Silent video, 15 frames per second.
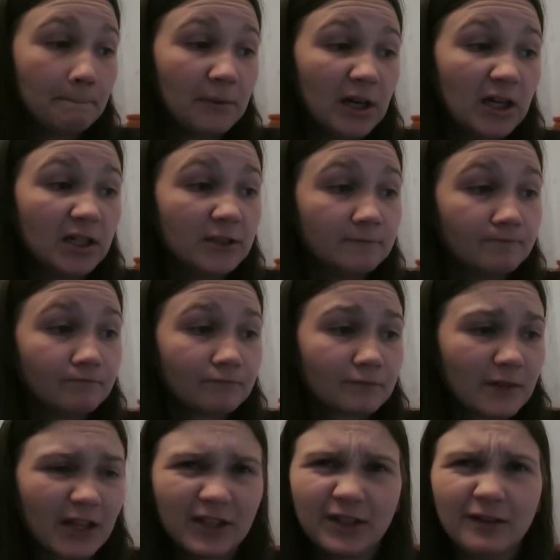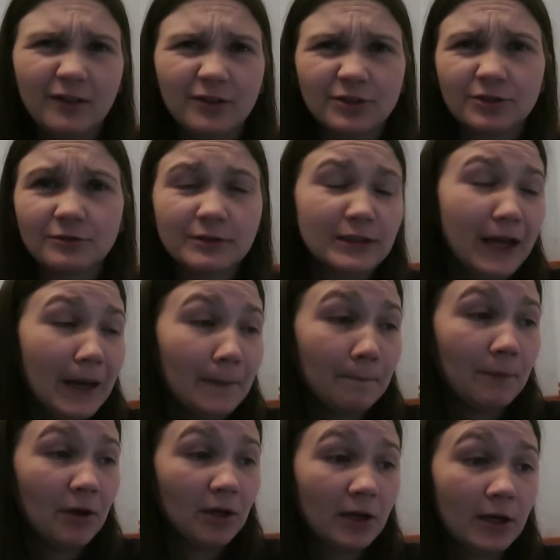But I don't like doing that.
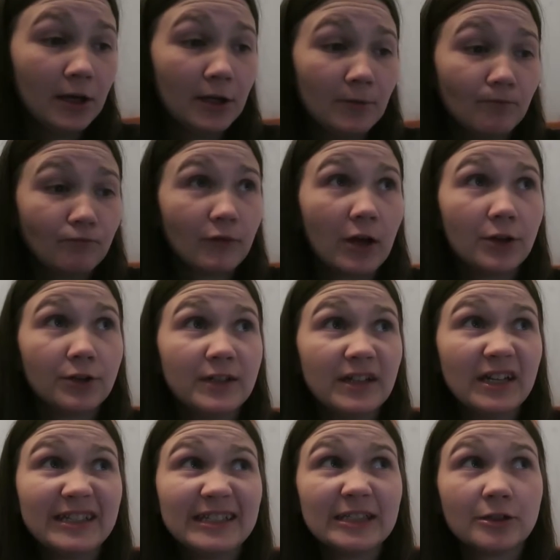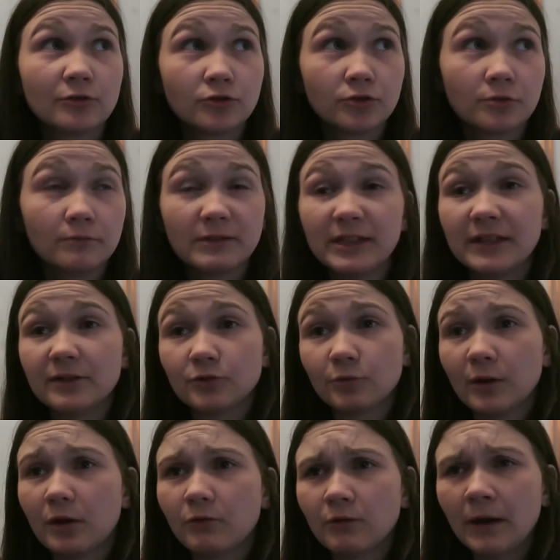But I need to cook some dinner as
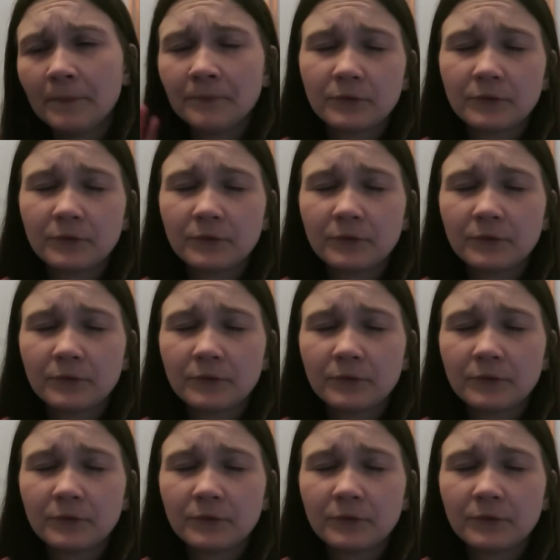well.